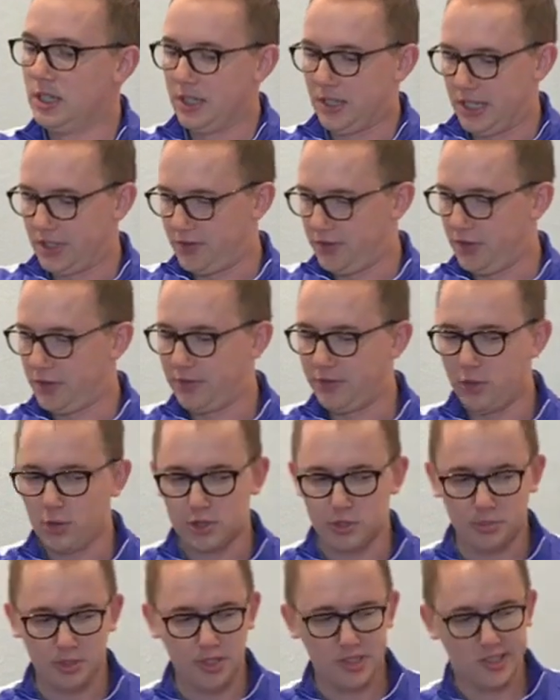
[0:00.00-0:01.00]
That's for their full
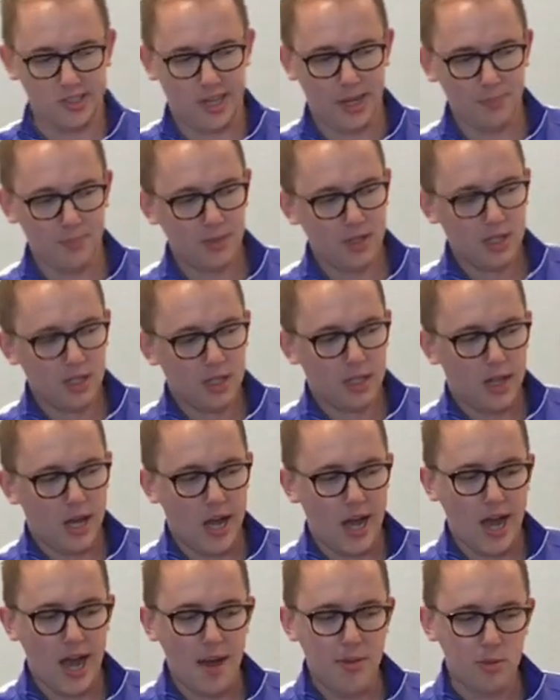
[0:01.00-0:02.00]
complete set.
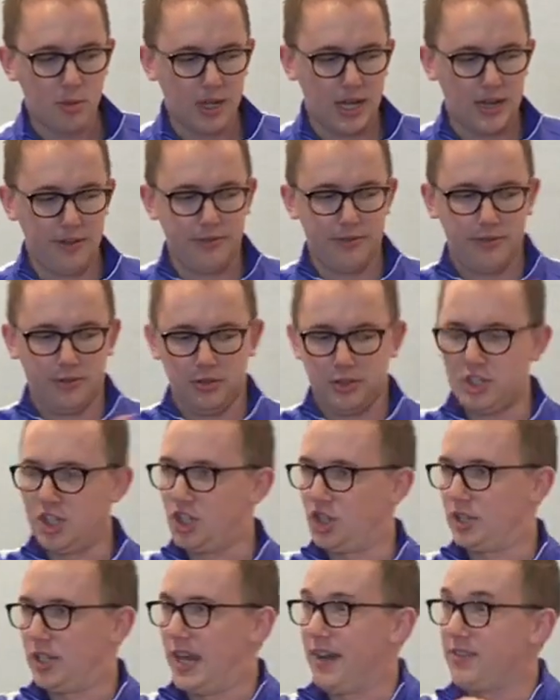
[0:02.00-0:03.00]
Then we have
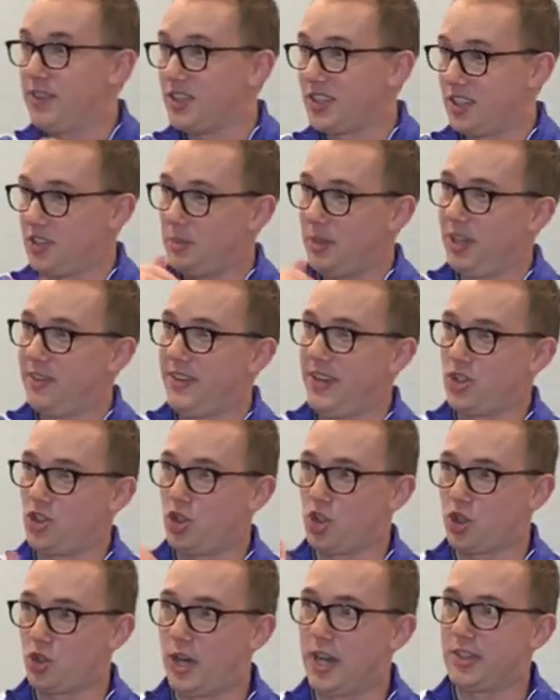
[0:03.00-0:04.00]
Kitchen Craft. These guys are
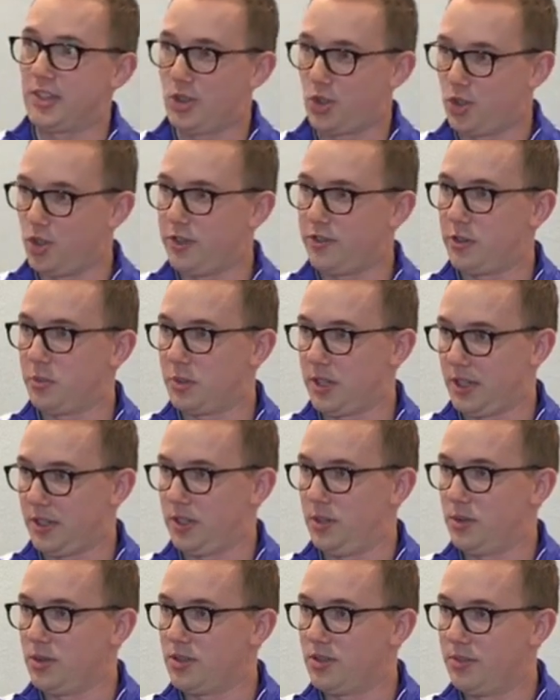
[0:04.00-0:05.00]
manufactured across the street from
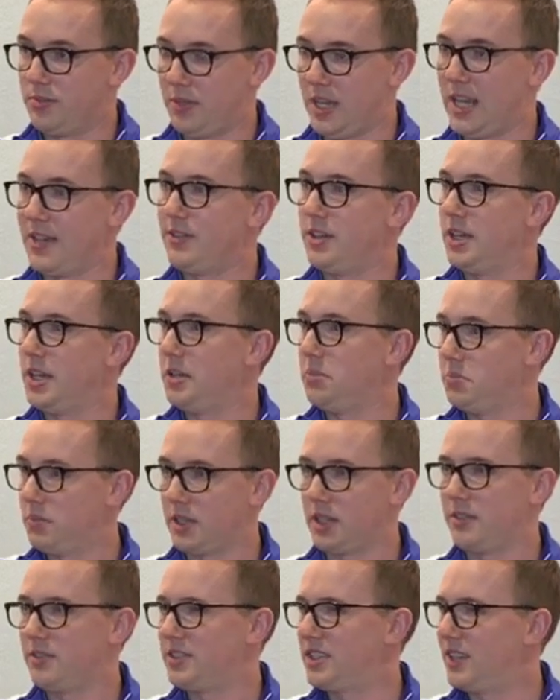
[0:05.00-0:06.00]
Cutco's. They have a
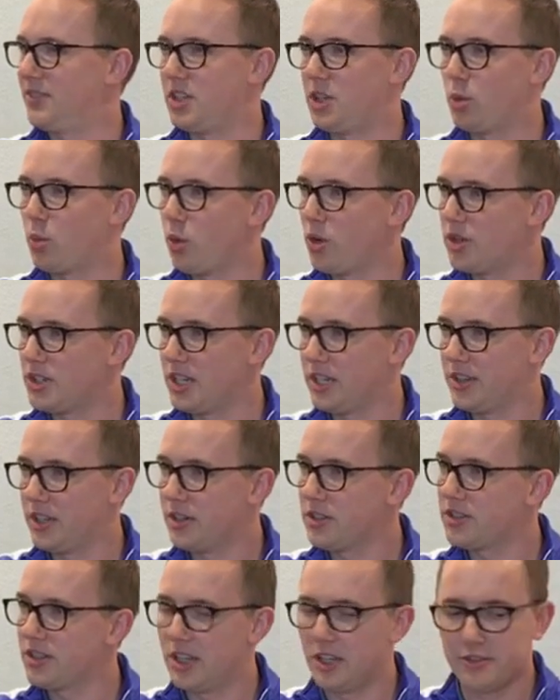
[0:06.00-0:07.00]
70-year warranty on
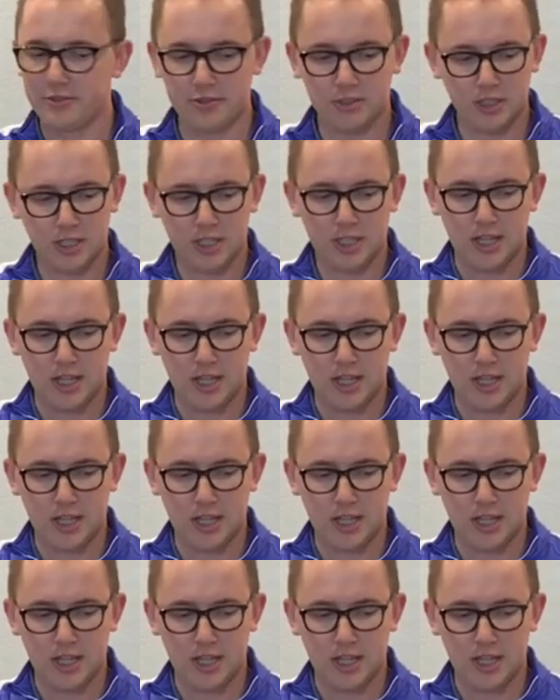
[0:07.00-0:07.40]
their stuff.